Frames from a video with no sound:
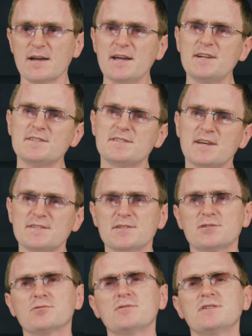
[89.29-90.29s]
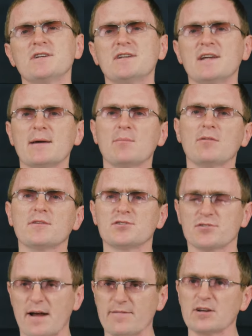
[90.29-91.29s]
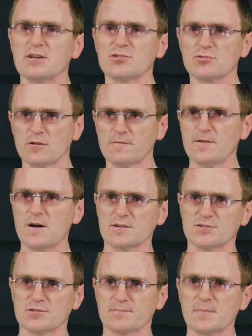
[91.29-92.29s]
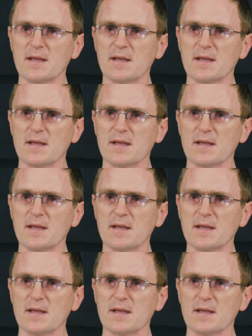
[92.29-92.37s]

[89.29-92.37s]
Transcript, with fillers: it is necessary to enable the traffic control function